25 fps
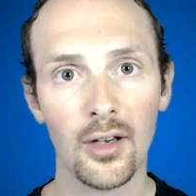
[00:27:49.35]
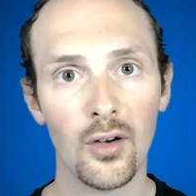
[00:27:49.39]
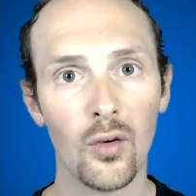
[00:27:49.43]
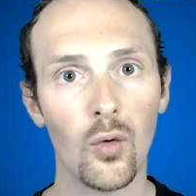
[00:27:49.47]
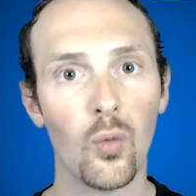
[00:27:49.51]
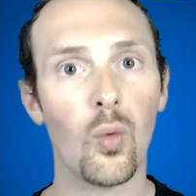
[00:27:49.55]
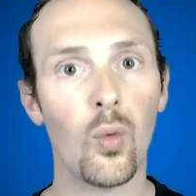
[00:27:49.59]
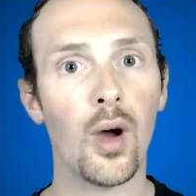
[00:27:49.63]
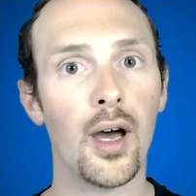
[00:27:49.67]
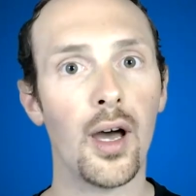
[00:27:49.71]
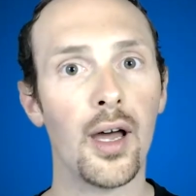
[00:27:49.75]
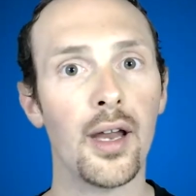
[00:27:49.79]

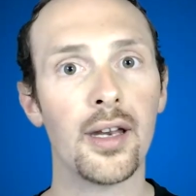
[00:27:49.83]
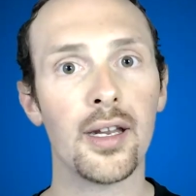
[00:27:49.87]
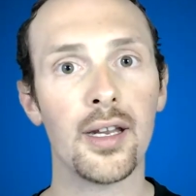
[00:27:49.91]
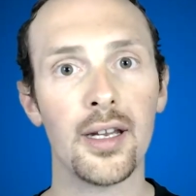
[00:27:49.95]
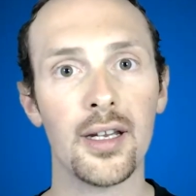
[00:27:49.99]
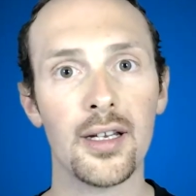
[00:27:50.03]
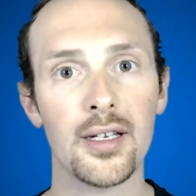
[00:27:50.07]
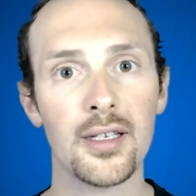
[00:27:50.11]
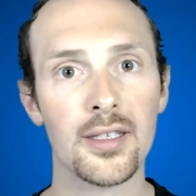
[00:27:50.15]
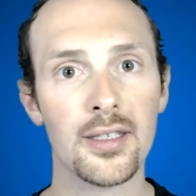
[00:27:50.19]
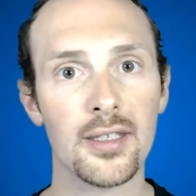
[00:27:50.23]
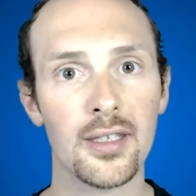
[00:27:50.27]
One
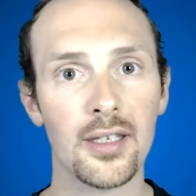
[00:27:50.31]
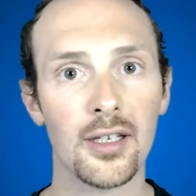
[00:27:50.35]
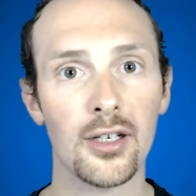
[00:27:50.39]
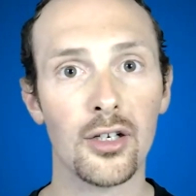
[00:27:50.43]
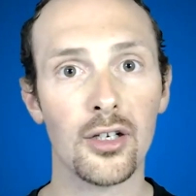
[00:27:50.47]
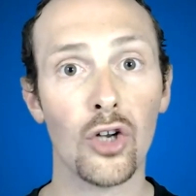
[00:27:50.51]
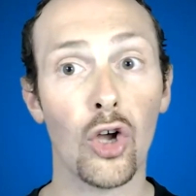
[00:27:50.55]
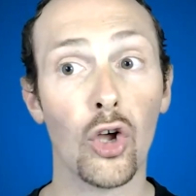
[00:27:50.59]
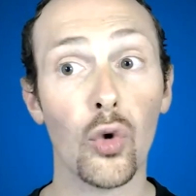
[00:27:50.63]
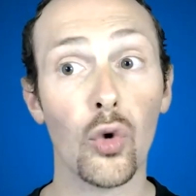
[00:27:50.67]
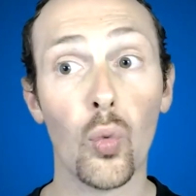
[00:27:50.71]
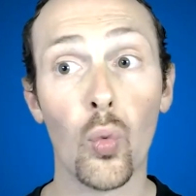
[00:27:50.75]
is
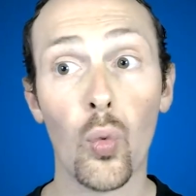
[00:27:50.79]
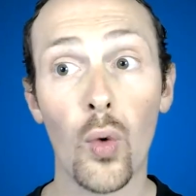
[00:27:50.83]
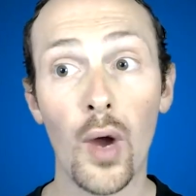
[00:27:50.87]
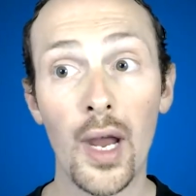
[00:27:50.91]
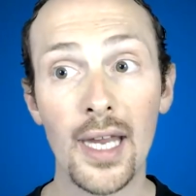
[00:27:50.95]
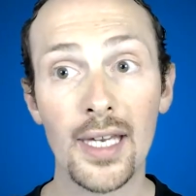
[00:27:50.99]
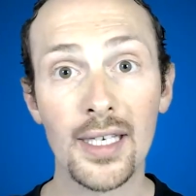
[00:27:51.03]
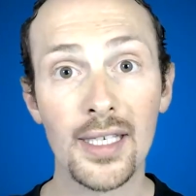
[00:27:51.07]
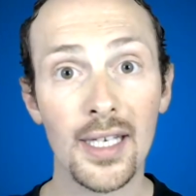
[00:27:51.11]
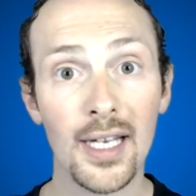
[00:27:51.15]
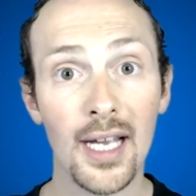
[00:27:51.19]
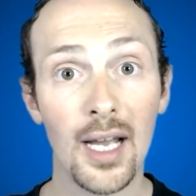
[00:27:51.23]
not
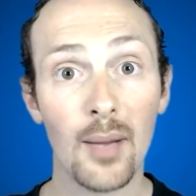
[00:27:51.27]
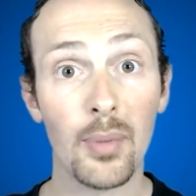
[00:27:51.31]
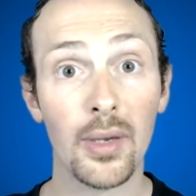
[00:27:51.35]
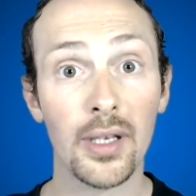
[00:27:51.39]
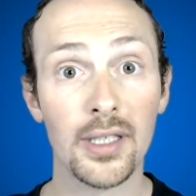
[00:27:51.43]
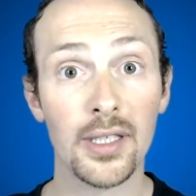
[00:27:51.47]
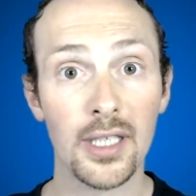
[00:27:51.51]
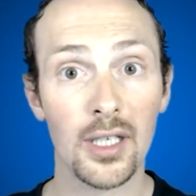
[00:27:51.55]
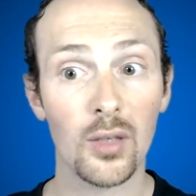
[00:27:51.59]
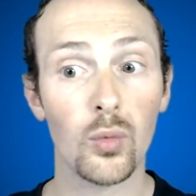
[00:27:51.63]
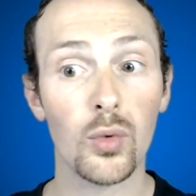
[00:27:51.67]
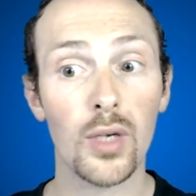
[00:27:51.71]
waiting up
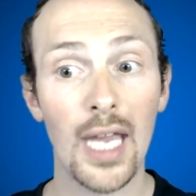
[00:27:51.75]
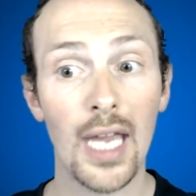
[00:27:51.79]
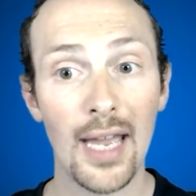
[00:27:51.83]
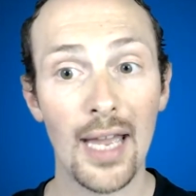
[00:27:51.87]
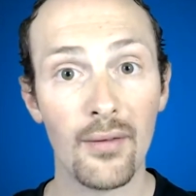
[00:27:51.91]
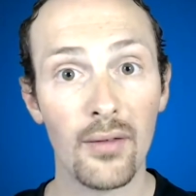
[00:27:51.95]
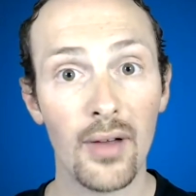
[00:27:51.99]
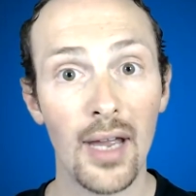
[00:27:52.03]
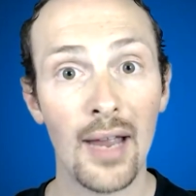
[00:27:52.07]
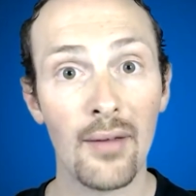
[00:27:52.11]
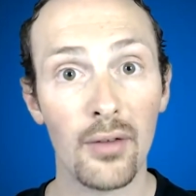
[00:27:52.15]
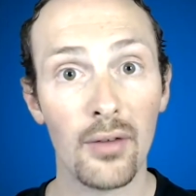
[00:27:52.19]
until we have
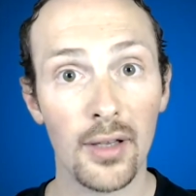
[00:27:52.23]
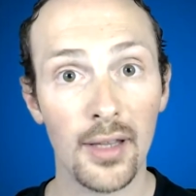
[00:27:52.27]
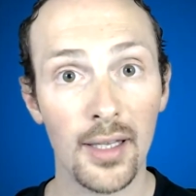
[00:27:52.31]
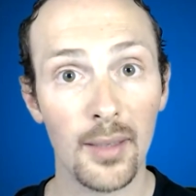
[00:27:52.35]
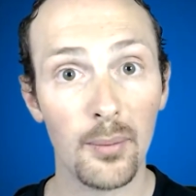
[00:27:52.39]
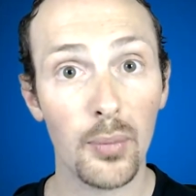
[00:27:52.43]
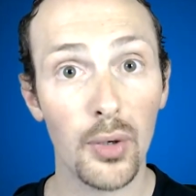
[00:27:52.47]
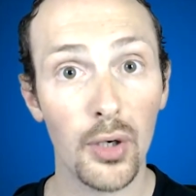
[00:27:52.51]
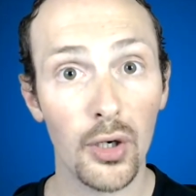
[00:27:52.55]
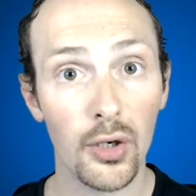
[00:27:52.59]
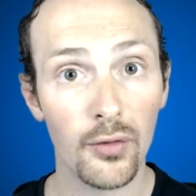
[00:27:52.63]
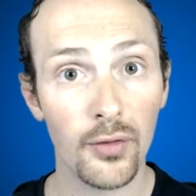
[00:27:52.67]
everything
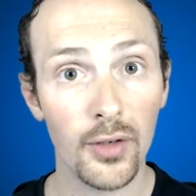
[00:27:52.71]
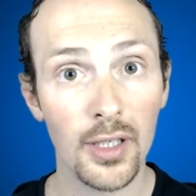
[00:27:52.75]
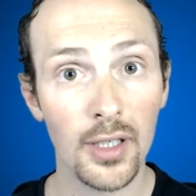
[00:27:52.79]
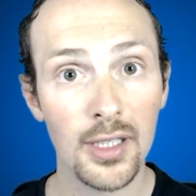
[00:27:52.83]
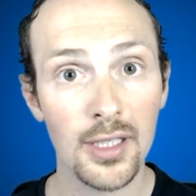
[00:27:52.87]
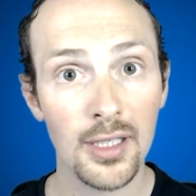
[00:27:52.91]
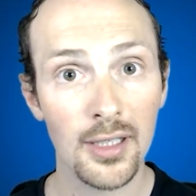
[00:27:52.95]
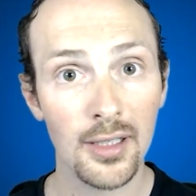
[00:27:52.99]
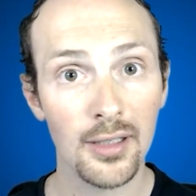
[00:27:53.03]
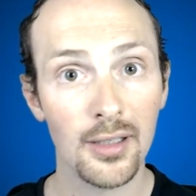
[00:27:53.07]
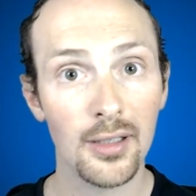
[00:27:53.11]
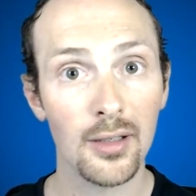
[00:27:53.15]

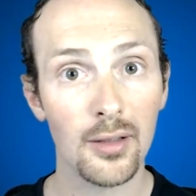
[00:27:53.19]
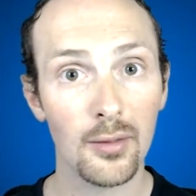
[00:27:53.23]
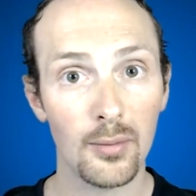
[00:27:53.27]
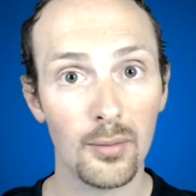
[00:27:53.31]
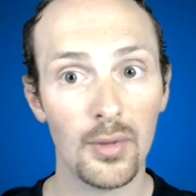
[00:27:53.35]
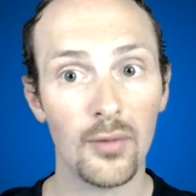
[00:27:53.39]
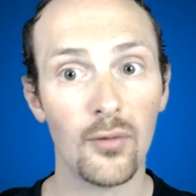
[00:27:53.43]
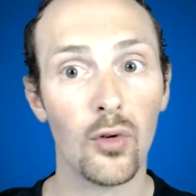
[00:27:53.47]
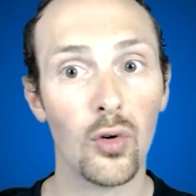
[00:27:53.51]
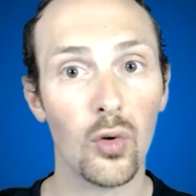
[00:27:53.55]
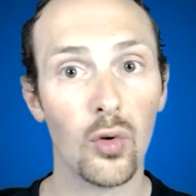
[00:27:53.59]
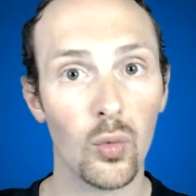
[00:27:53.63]
perfect
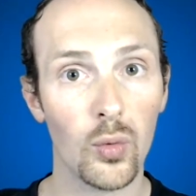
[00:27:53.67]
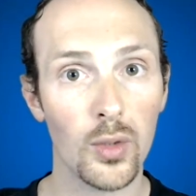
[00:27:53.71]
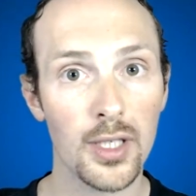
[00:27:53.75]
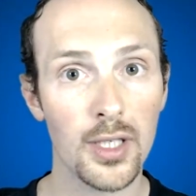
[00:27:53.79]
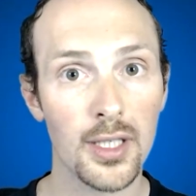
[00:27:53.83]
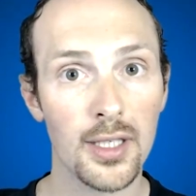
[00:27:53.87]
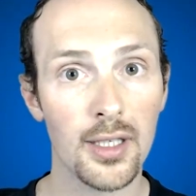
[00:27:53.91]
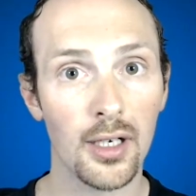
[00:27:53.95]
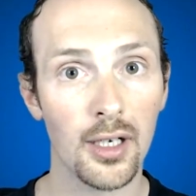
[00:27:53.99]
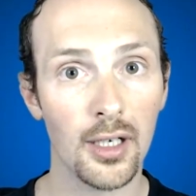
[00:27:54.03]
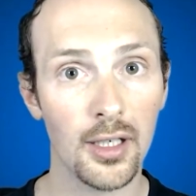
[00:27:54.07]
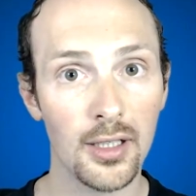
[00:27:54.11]
before we
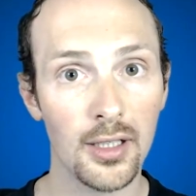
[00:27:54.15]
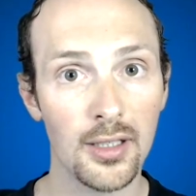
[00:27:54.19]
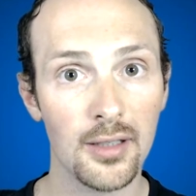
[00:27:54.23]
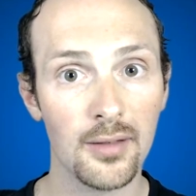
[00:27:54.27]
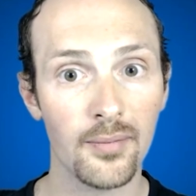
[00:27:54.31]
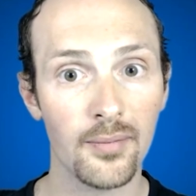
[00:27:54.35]
start.